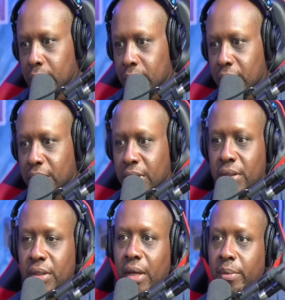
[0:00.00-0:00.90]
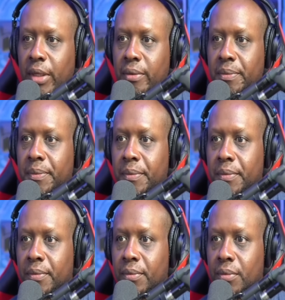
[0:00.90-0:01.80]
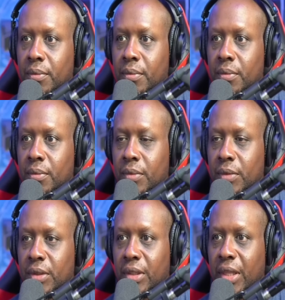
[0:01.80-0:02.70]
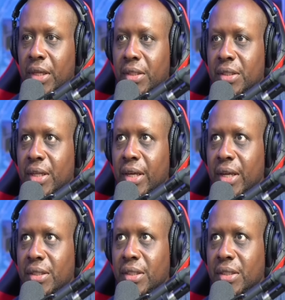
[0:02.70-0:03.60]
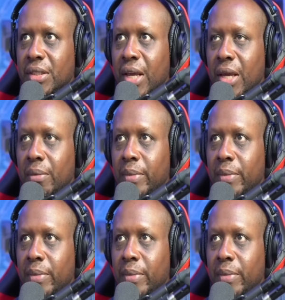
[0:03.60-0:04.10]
This is insane, man. This is insane,